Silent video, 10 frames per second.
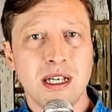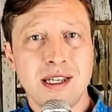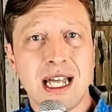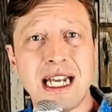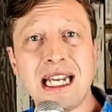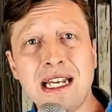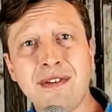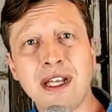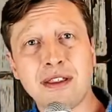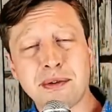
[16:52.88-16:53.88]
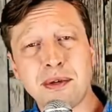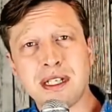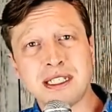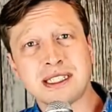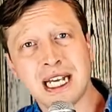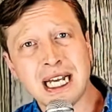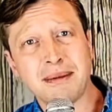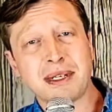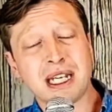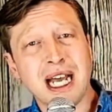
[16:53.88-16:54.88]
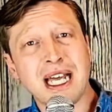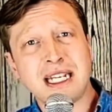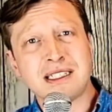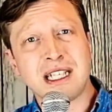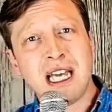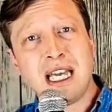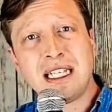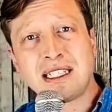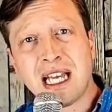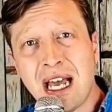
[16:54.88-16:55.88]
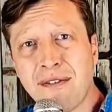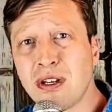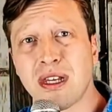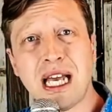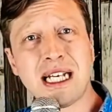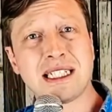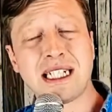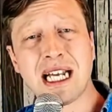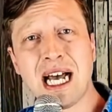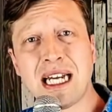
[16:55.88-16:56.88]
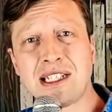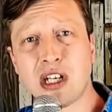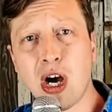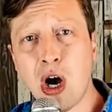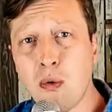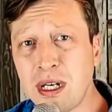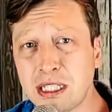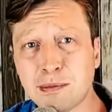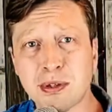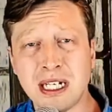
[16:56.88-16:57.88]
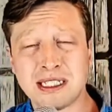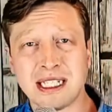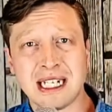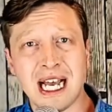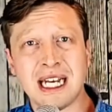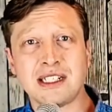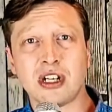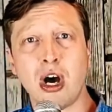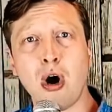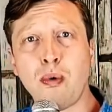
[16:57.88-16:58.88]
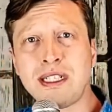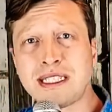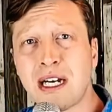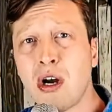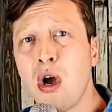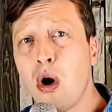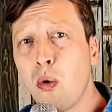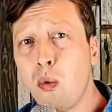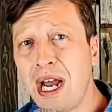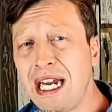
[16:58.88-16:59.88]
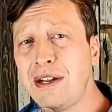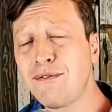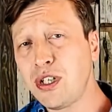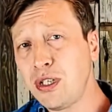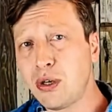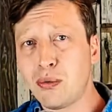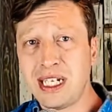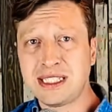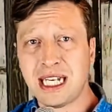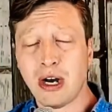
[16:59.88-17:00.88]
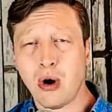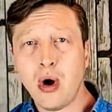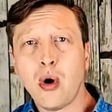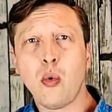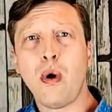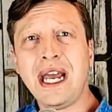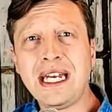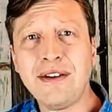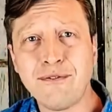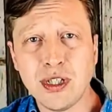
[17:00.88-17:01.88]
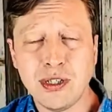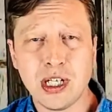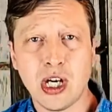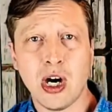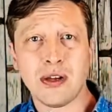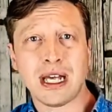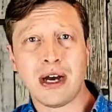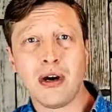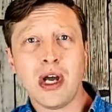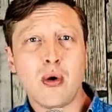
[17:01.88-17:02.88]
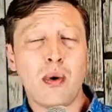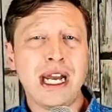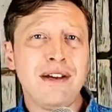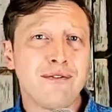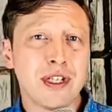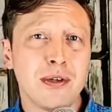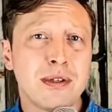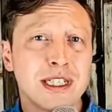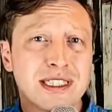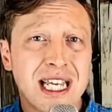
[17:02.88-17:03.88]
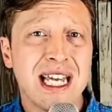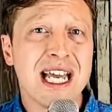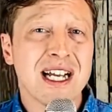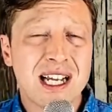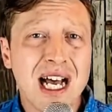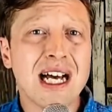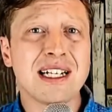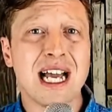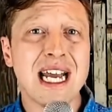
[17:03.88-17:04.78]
That even through this time, God is everlasting. God is always present. God is always there, waiting for you to reach out, waiting for you to call out, waiting for you to say, God,